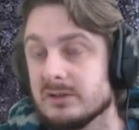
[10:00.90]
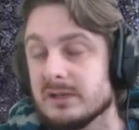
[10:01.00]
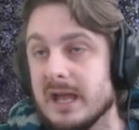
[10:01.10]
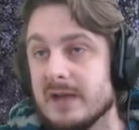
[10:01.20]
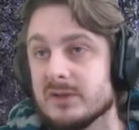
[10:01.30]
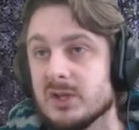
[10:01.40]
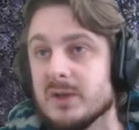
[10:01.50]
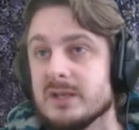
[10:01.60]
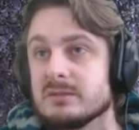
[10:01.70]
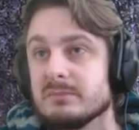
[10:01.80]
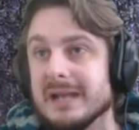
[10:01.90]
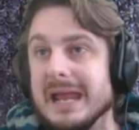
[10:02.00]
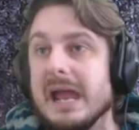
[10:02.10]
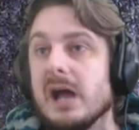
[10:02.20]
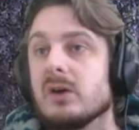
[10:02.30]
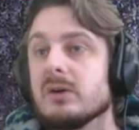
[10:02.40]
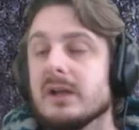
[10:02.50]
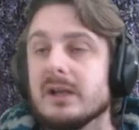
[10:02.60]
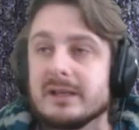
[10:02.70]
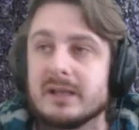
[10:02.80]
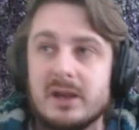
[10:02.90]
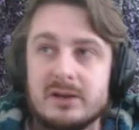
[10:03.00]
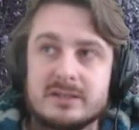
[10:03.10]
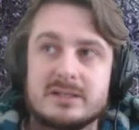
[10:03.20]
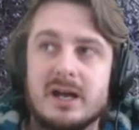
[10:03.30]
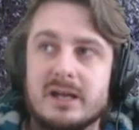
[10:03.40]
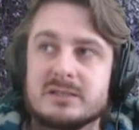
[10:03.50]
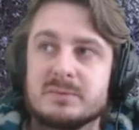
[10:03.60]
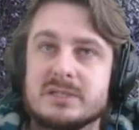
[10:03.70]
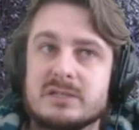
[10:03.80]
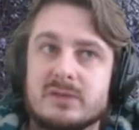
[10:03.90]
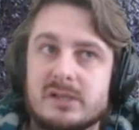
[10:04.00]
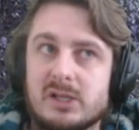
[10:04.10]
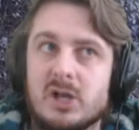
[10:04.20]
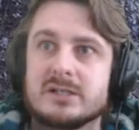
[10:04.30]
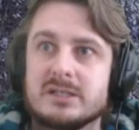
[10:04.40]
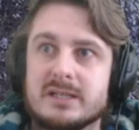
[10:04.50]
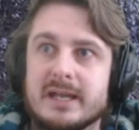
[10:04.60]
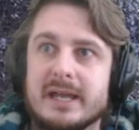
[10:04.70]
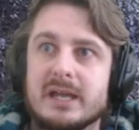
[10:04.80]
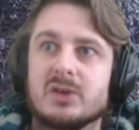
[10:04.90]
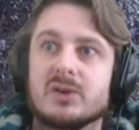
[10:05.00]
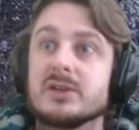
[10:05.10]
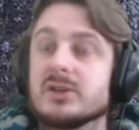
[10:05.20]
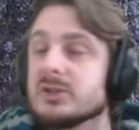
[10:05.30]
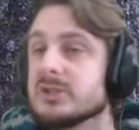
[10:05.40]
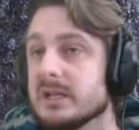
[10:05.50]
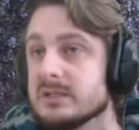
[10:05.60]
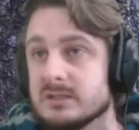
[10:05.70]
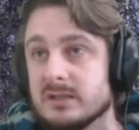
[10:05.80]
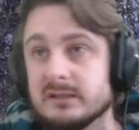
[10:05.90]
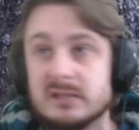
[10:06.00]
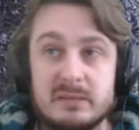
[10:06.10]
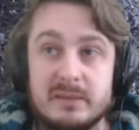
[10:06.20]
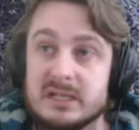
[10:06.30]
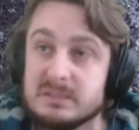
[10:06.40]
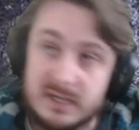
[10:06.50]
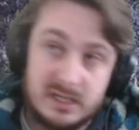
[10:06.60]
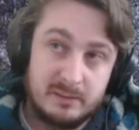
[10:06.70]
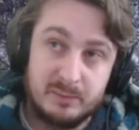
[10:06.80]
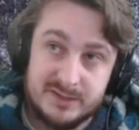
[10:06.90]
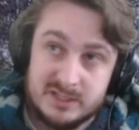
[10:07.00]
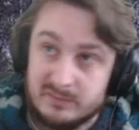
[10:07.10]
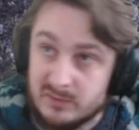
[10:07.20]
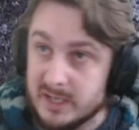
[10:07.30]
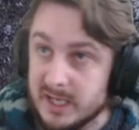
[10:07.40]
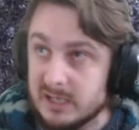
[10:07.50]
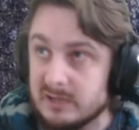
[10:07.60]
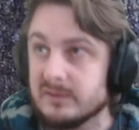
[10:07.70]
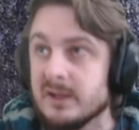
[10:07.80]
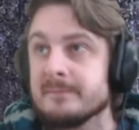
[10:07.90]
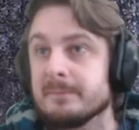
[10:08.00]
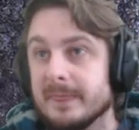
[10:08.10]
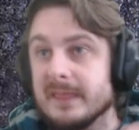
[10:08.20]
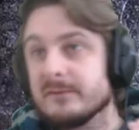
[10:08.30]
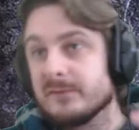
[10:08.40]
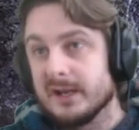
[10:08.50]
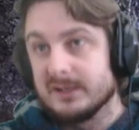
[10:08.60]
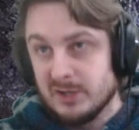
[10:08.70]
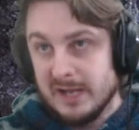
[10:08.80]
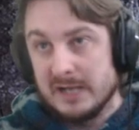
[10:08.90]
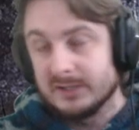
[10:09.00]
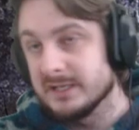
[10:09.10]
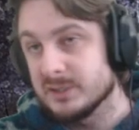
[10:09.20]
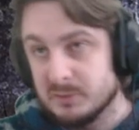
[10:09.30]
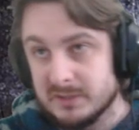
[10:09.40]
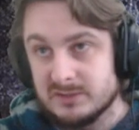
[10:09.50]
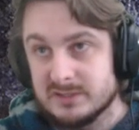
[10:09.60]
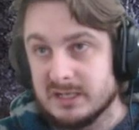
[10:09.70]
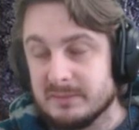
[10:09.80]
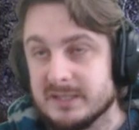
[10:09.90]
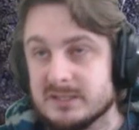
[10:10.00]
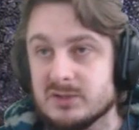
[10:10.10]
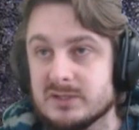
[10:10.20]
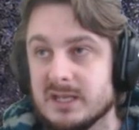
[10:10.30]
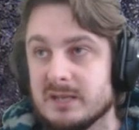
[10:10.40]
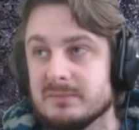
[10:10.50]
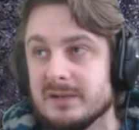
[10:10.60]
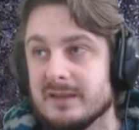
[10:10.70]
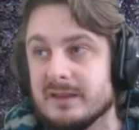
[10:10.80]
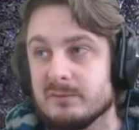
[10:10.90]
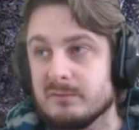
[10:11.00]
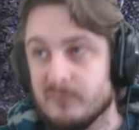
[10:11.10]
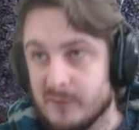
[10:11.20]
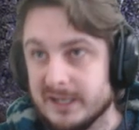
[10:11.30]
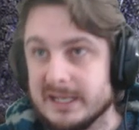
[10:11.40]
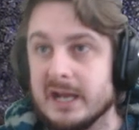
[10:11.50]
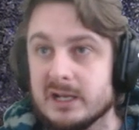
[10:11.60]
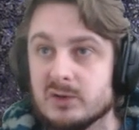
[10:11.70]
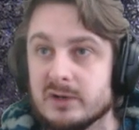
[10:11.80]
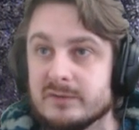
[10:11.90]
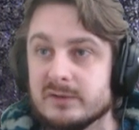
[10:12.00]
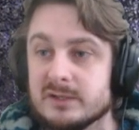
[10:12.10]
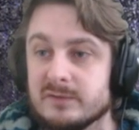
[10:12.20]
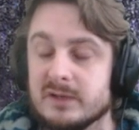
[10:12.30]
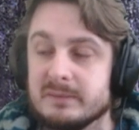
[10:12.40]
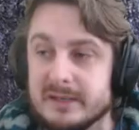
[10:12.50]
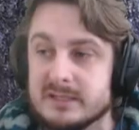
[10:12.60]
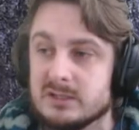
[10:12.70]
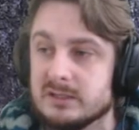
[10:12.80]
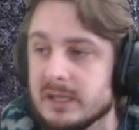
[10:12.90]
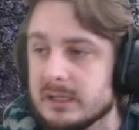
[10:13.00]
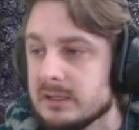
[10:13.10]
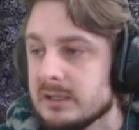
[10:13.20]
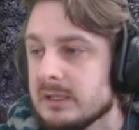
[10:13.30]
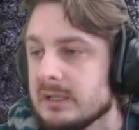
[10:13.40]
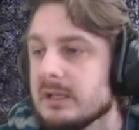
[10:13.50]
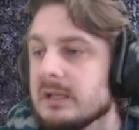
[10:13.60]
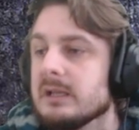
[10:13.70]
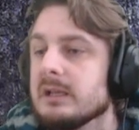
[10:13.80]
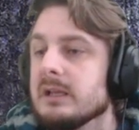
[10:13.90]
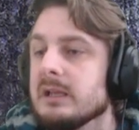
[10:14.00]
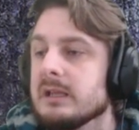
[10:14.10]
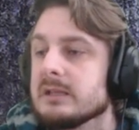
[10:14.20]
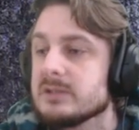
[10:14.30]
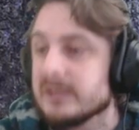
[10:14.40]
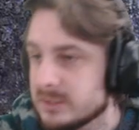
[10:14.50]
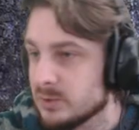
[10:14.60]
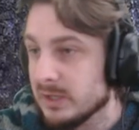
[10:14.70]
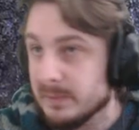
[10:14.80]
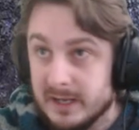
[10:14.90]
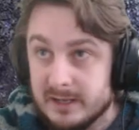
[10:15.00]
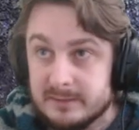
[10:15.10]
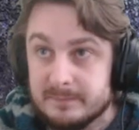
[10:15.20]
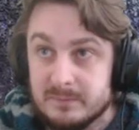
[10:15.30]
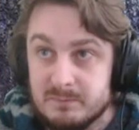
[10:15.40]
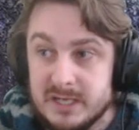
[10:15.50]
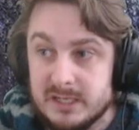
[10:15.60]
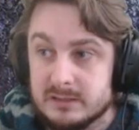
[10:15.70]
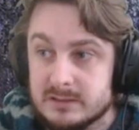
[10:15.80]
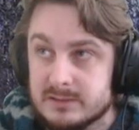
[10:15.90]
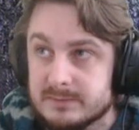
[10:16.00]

have a cohesion. But how characters aren't specifically locked into that category, you could change the slight thing about it to make it a positive or a negative, and then find how detrimental it's going to be to the good team, and then find a category for it to fit based on that. So let's talk about minions.